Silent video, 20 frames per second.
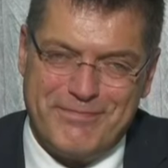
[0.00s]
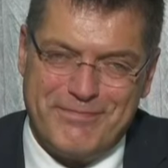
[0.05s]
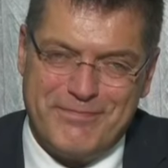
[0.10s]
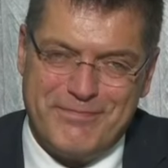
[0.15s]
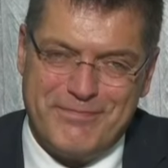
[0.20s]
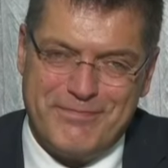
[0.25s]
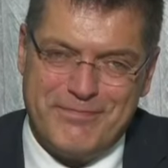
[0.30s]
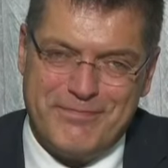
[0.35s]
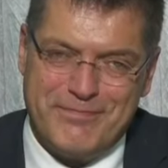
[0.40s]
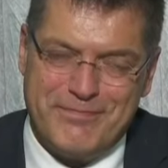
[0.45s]

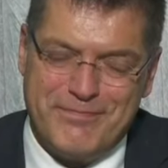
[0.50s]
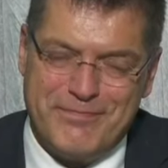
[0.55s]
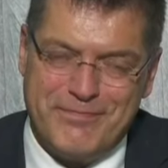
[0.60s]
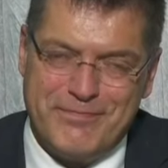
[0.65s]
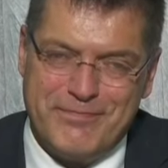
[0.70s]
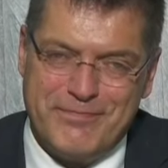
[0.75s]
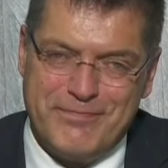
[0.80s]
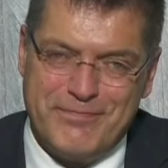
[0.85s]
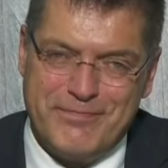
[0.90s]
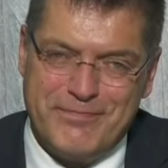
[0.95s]

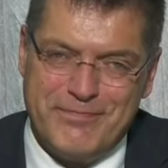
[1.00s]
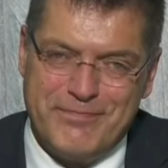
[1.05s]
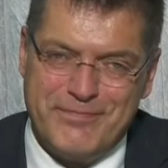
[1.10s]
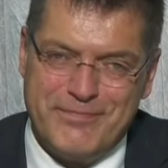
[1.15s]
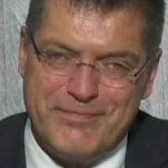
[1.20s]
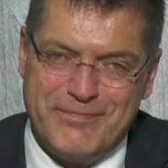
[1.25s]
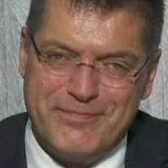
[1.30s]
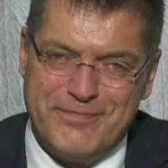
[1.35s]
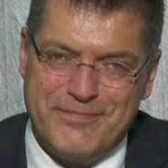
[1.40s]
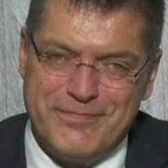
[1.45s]

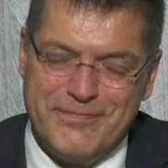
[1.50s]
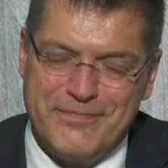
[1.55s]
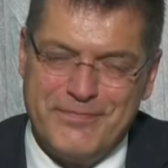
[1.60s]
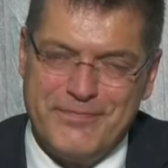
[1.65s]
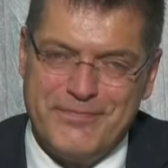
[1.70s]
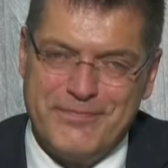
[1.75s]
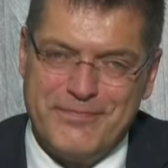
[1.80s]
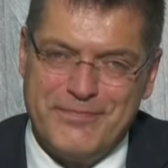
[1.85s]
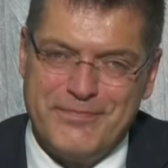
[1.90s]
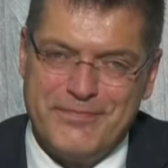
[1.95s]

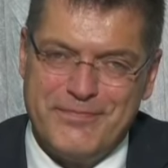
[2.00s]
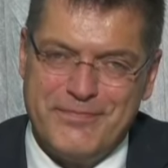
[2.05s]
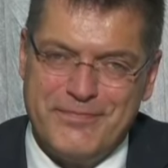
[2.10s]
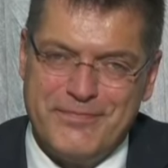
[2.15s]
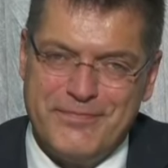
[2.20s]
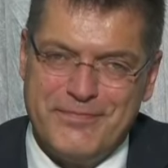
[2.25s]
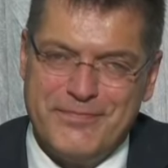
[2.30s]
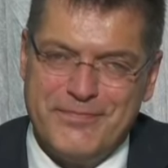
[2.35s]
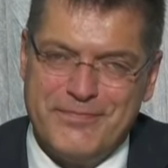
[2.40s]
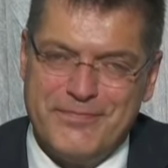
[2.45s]

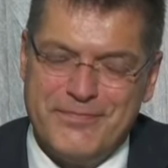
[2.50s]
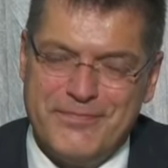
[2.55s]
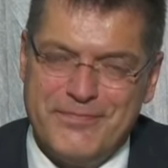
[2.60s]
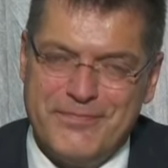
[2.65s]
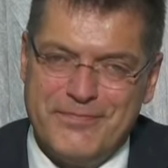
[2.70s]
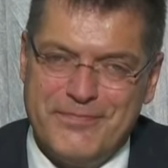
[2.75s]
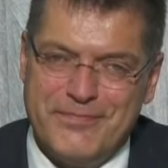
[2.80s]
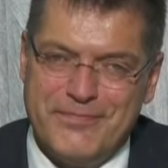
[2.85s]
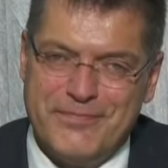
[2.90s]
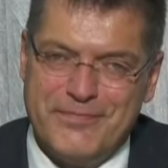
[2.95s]

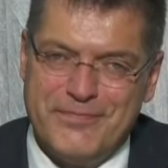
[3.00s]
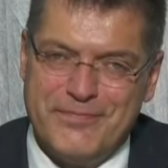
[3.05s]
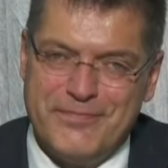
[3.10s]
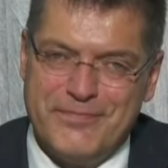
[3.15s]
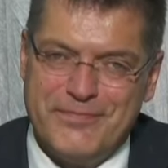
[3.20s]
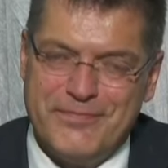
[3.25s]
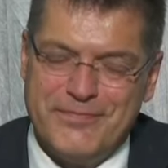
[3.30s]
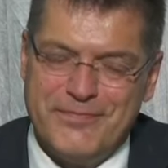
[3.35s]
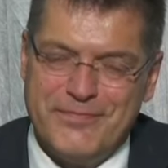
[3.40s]
(not speaking)